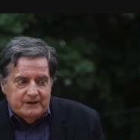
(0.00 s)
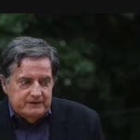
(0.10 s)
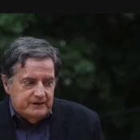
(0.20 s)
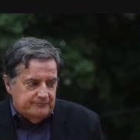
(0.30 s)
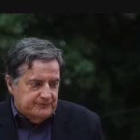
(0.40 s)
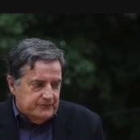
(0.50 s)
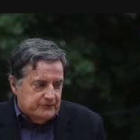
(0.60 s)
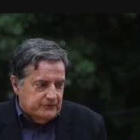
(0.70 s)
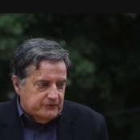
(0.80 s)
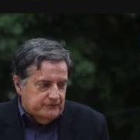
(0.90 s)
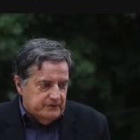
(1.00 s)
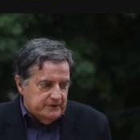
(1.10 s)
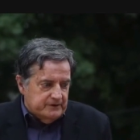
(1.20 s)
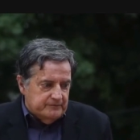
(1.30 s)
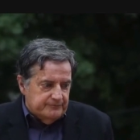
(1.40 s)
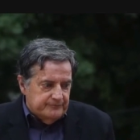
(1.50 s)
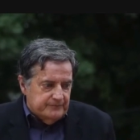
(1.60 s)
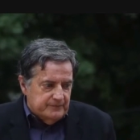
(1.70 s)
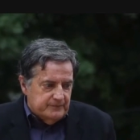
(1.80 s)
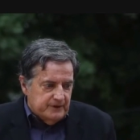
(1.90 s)
in a in a,
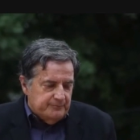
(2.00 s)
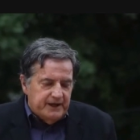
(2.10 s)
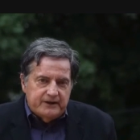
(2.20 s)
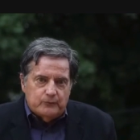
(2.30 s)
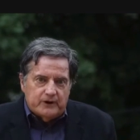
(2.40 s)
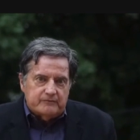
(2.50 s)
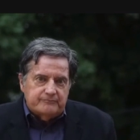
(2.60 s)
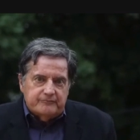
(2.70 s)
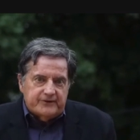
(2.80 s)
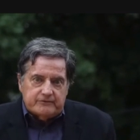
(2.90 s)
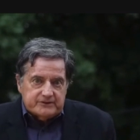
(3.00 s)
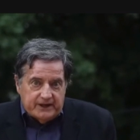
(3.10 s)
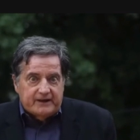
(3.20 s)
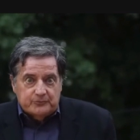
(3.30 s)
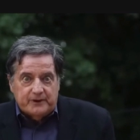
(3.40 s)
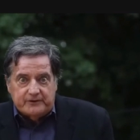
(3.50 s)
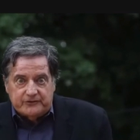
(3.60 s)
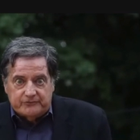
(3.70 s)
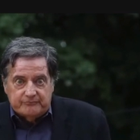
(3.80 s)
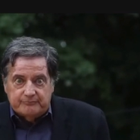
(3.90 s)
a bank where federal
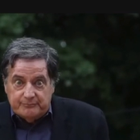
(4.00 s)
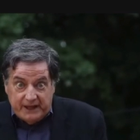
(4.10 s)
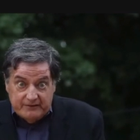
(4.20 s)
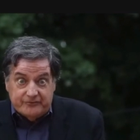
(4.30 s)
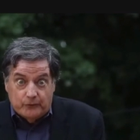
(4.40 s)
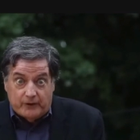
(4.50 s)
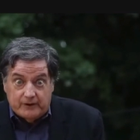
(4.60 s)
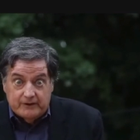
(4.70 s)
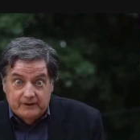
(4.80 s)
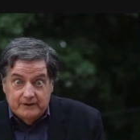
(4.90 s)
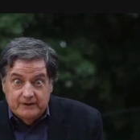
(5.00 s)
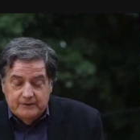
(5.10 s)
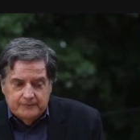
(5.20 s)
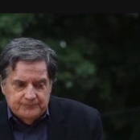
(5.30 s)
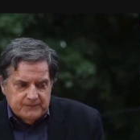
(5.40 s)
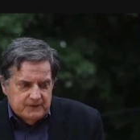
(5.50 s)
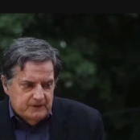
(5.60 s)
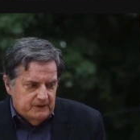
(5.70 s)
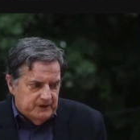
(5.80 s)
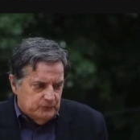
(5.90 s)
taxpayers pay for
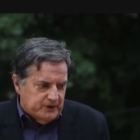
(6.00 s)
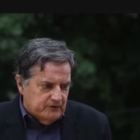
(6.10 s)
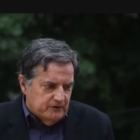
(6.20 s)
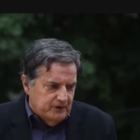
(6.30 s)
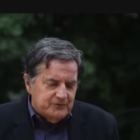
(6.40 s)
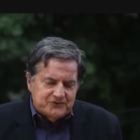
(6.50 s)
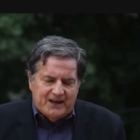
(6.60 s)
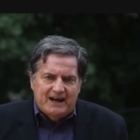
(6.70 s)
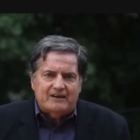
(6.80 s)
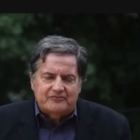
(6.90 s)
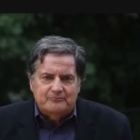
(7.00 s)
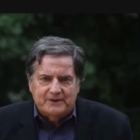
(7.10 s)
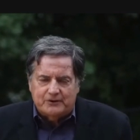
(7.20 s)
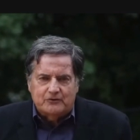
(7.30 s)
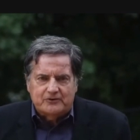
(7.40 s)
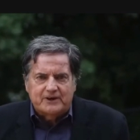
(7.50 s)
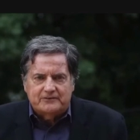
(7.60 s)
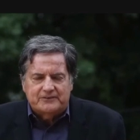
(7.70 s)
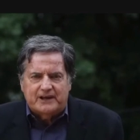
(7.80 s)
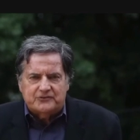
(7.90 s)
and where almost half make over
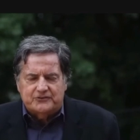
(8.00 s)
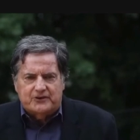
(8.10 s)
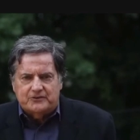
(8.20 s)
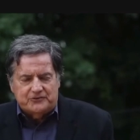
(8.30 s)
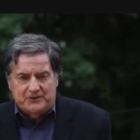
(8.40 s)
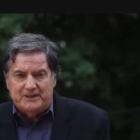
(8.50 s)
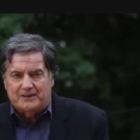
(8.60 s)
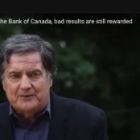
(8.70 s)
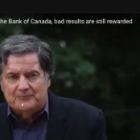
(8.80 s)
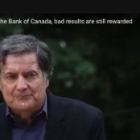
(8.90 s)
$100,000 a year.